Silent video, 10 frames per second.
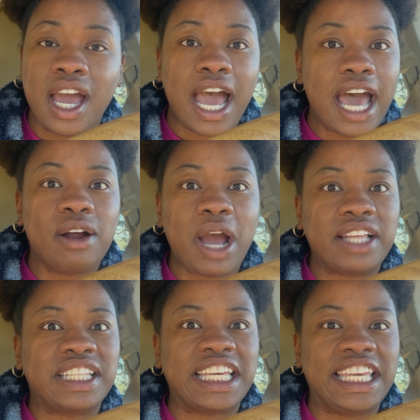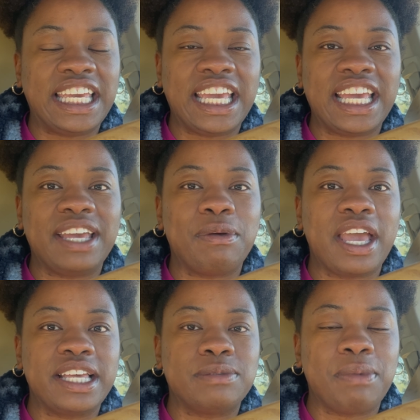I don't have to get
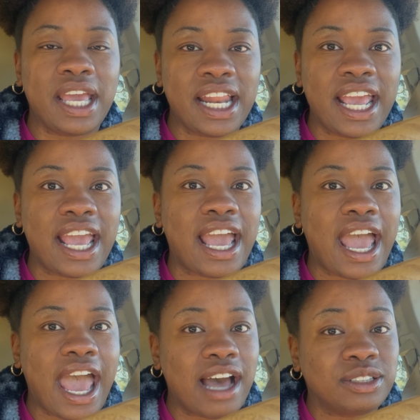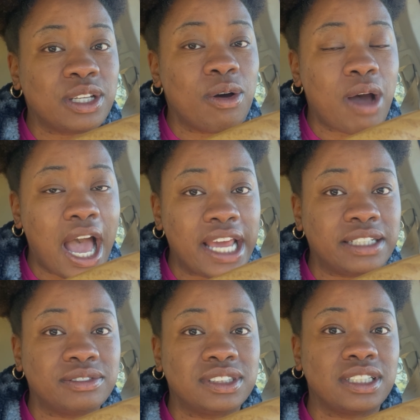as many household
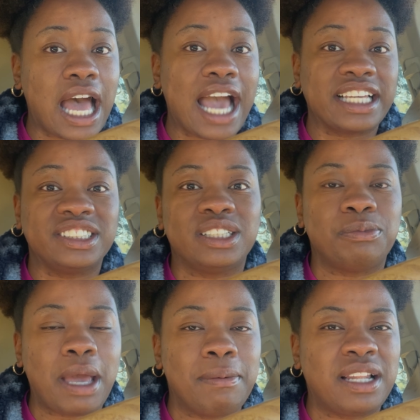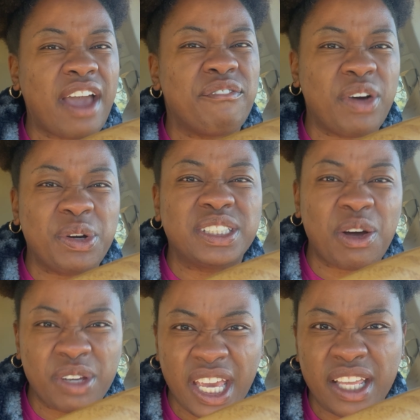items. I can just maybe like focus
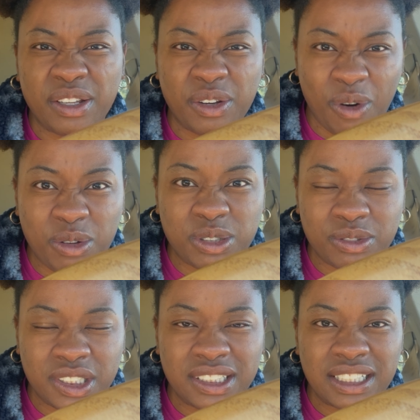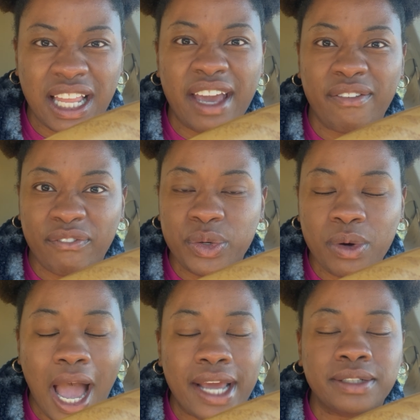on getting groceries, like food
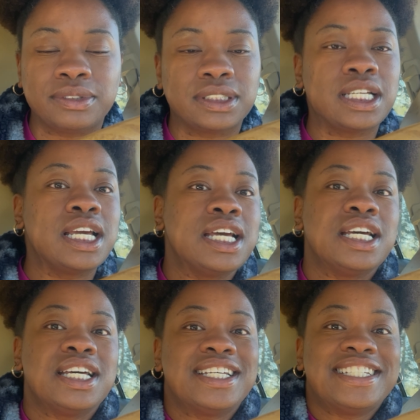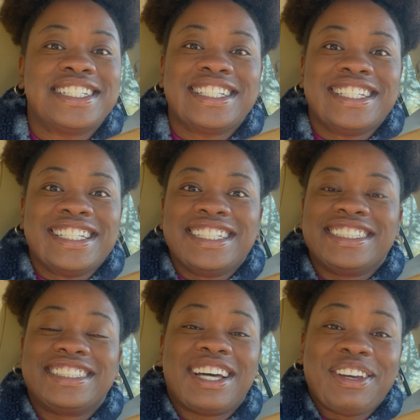items.
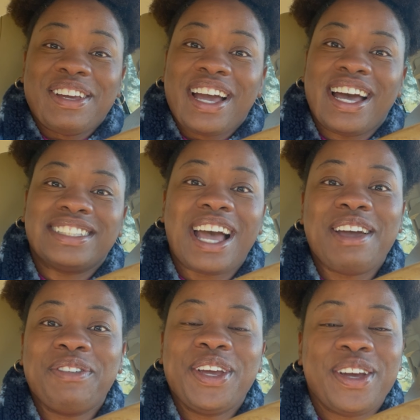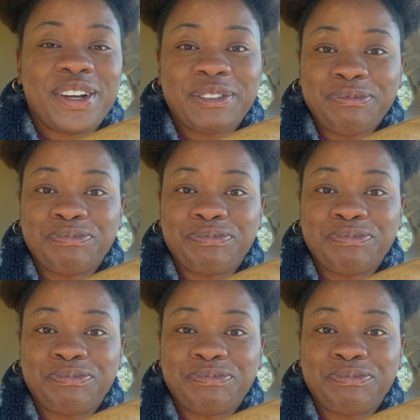So you guys, I am here.